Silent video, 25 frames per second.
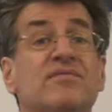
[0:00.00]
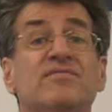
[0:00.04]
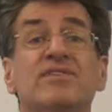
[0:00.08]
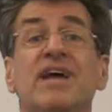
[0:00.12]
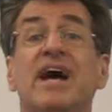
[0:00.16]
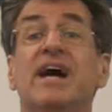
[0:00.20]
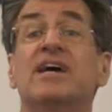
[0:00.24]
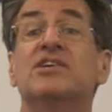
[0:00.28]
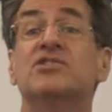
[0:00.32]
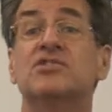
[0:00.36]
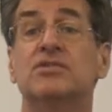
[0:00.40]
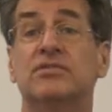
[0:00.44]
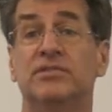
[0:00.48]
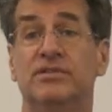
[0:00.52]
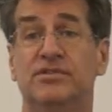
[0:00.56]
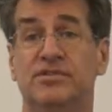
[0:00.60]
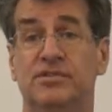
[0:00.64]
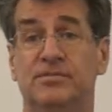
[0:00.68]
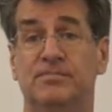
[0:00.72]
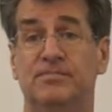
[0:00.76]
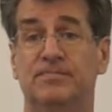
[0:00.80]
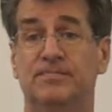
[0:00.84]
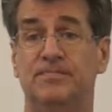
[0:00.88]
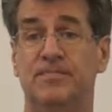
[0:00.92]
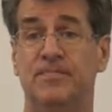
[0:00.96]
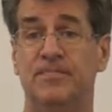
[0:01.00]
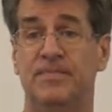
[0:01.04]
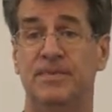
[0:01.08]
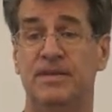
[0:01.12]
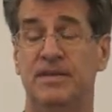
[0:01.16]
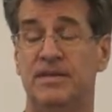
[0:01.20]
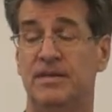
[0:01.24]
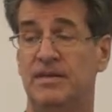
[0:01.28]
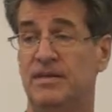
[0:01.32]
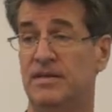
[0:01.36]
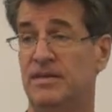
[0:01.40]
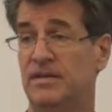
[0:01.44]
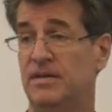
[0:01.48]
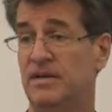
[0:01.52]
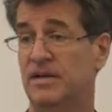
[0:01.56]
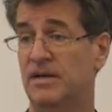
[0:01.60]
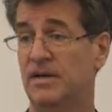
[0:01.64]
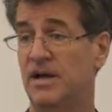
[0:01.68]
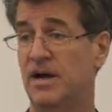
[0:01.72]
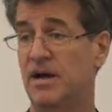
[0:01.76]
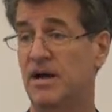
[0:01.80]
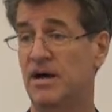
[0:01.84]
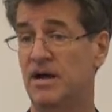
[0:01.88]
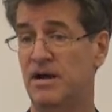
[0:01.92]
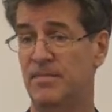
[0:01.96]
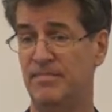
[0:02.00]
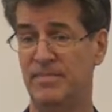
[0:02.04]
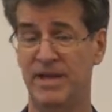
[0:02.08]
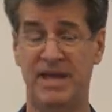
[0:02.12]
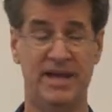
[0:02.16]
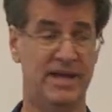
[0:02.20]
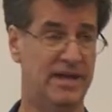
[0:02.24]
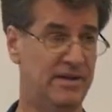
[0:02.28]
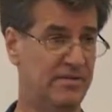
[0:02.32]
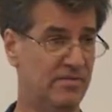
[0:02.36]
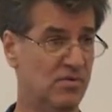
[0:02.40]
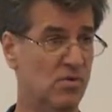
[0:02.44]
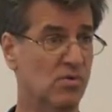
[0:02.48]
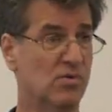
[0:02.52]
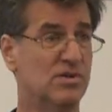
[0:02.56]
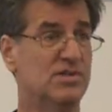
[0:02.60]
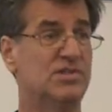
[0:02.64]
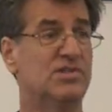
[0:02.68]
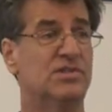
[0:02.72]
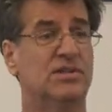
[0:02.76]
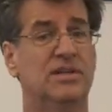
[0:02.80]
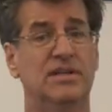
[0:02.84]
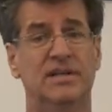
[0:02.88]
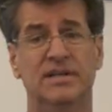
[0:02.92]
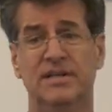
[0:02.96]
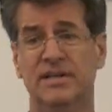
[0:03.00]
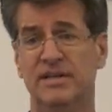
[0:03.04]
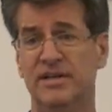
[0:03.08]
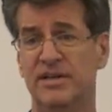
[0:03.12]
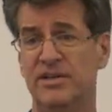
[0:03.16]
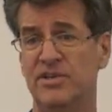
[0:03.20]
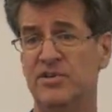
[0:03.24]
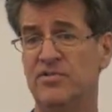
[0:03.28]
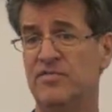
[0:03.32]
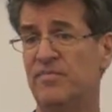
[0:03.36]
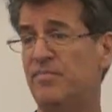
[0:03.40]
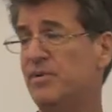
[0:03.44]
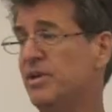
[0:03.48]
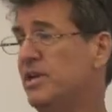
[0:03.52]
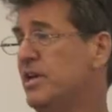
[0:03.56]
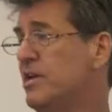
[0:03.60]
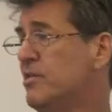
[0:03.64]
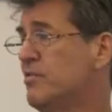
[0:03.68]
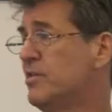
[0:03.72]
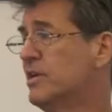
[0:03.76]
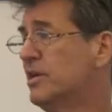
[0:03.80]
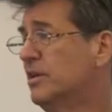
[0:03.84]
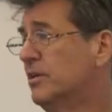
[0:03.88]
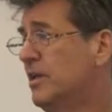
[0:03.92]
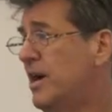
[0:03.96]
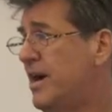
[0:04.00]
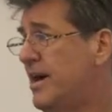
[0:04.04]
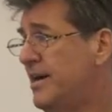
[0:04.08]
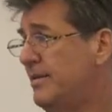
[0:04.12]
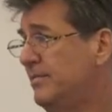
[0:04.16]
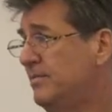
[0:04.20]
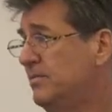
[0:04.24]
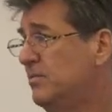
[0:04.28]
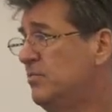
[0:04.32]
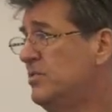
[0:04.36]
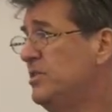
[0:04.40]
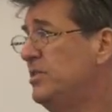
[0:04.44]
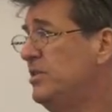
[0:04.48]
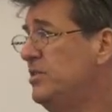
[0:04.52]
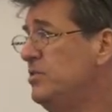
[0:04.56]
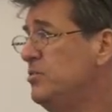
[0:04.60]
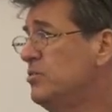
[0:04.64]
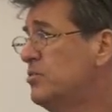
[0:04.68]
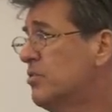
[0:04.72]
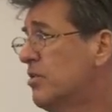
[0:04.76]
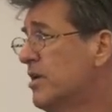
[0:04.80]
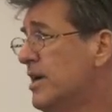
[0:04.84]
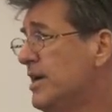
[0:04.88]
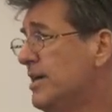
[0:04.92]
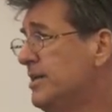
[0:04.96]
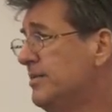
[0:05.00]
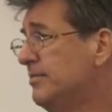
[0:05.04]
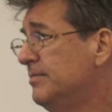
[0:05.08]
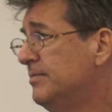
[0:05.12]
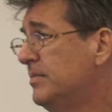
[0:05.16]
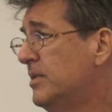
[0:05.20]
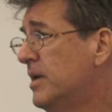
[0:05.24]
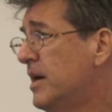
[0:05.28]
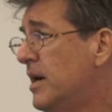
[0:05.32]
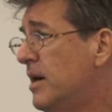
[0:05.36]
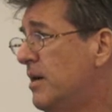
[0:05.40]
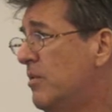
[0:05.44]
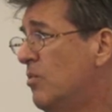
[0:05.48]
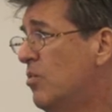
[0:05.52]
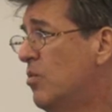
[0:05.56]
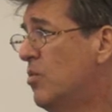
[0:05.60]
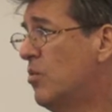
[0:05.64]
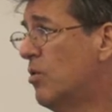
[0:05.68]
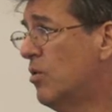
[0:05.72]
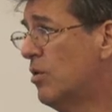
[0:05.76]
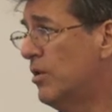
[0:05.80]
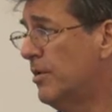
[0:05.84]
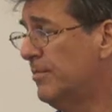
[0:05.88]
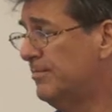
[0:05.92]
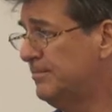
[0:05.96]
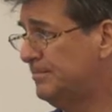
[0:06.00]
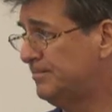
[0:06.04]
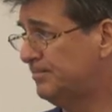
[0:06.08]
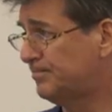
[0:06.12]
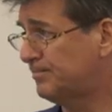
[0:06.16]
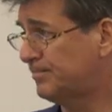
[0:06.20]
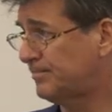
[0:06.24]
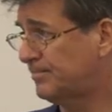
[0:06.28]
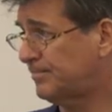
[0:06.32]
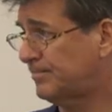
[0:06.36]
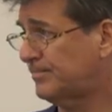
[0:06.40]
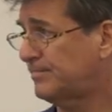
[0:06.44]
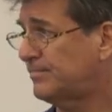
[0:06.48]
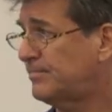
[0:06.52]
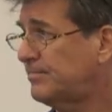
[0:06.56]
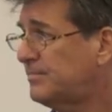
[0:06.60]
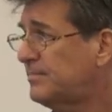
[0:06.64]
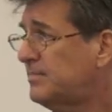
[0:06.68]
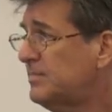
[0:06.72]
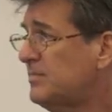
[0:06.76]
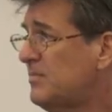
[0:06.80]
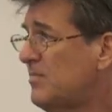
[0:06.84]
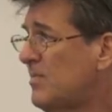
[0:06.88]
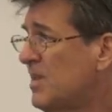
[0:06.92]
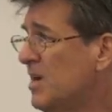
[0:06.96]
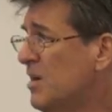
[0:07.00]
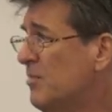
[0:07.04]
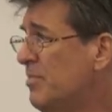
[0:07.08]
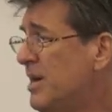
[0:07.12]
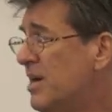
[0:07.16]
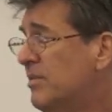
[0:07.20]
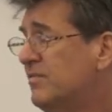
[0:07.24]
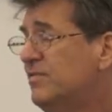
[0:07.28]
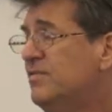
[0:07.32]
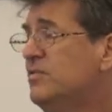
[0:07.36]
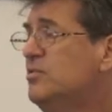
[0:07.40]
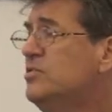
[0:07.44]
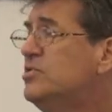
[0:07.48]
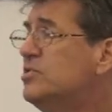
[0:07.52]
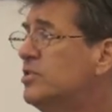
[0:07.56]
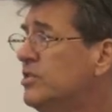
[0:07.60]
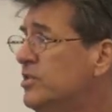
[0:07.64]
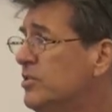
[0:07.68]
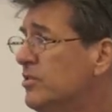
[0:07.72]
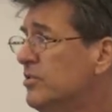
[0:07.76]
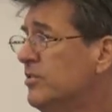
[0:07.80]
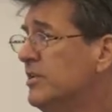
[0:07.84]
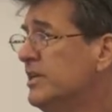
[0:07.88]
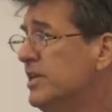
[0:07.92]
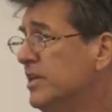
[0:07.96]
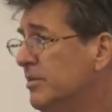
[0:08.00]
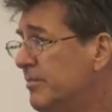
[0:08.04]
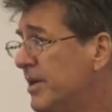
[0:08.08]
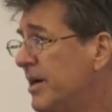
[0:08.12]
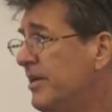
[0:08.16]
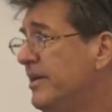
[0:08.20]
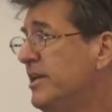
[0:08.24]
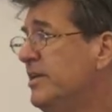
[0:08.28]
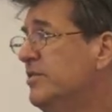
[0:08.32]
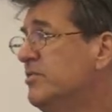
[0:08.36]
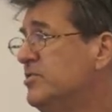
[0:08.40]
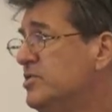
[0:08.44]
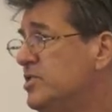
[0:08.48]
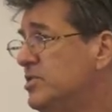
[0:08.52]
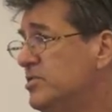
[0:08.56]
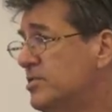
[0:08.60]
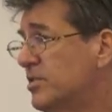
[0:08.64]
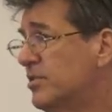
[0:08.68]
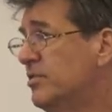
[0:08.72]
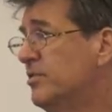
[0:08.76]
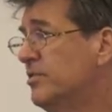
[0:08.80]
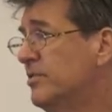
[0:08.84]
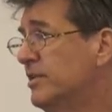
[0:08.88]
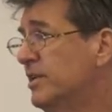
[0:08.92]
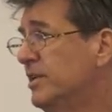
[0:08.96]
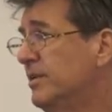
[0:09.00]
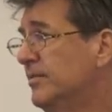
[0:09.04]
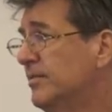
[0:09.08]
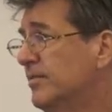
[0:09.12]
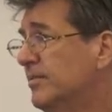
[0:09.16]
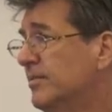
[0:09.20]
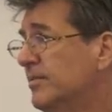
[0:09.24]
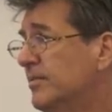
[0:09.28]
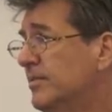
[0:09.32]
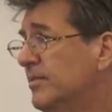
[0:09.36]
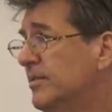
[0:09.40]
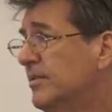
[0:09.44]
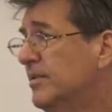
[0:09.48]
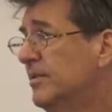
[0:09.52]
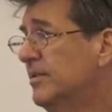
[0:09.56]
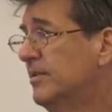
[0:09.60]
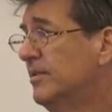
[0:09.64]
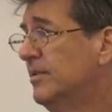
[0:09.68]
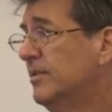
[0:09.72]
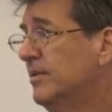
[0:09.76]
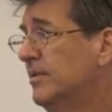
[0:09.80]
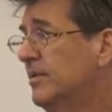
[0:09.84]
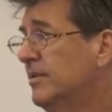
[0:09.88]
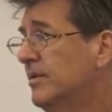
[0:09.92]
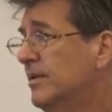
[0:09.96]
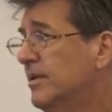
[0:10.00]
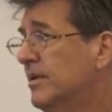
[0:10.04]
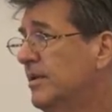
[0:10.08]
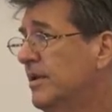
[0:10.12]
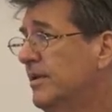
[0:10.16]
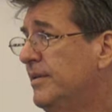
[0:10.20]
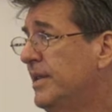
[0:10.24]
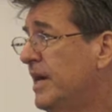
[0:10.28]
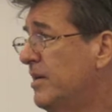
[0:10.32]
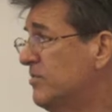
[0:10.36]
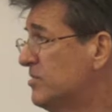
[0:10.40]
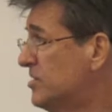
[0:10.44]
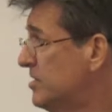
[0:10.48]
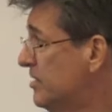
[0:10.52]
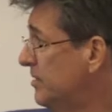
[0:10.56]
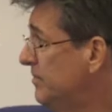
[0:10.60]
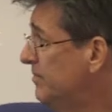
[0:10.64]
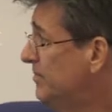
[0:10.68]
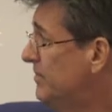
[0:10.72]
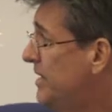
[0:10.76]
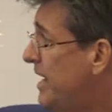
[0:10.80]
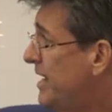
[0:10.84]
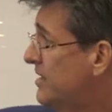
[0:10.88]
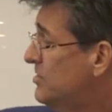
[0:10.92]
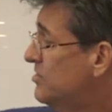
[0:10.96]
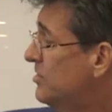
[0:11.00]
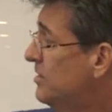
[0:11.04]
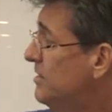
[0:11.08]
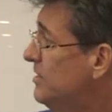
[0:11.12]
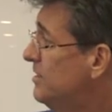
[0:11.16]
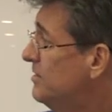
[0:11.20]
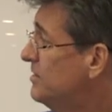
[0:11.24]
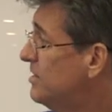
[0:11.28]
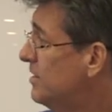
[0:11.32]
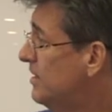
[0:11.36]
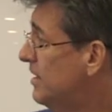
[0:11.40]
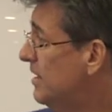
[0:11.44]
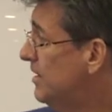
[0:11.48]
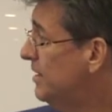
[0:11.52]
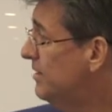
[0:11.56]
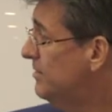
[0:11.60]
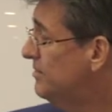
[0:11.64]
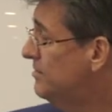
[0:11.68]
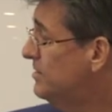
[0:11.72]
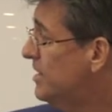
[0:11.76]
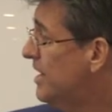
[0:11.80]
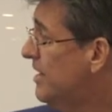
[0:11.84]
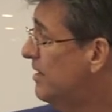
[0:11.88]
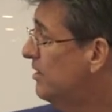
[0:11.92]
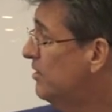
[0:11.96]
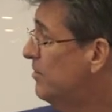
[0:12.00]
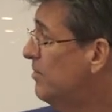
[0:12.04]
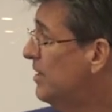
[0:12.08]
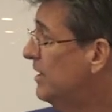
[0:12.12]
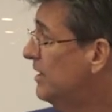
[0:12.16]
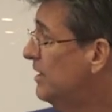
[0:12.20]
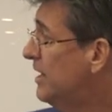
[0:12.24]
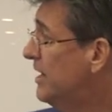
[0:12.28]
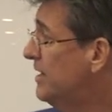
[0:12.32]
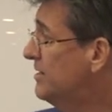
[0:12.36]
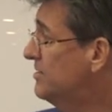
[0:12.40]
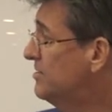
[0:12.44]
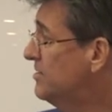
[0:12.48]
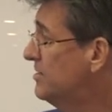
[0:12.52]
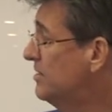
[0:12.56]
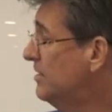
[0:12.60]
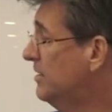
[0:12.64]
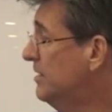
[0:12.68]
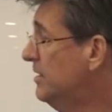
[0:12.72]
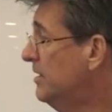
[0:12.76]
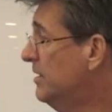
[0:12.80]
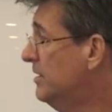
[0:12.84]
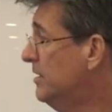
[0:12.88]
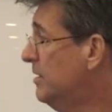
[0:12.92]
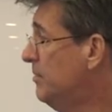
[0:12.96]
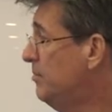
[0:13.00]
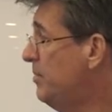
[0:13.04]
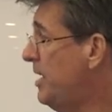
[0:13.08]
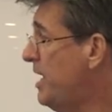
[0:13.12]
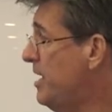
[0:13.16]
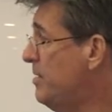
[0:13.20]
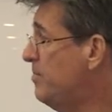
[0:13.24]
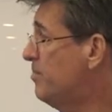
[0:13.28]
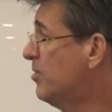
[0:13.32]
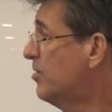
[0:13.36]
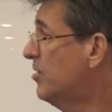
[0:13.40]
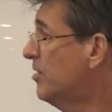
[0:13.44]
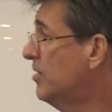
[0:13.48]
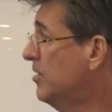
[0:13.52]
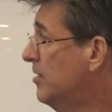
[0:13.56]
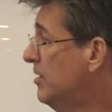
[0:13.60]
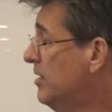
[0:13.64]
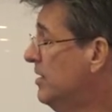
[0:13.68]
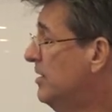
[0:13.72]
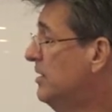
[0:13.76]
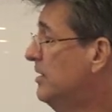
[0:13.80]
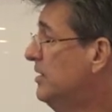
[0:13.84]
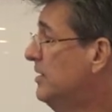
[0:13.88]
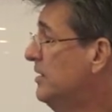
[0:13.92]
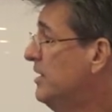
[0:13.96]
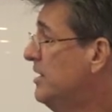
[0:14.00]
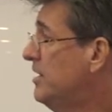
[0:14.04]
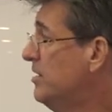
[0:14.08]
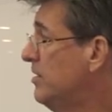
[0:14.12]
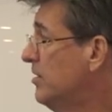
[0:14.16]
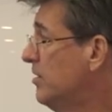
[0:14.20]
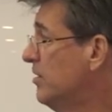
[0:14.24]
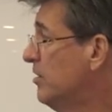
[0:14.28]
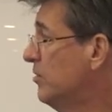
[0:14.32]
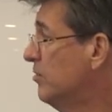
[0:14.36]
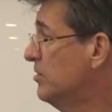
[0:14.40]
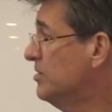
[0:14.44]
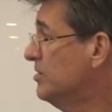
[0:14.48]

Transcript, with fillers: of nationalism. Um, and of course, you've been hearing a lot with the Ukraine uh, war about food security and about energy security. And that was the, actually the uh, title of my last paper here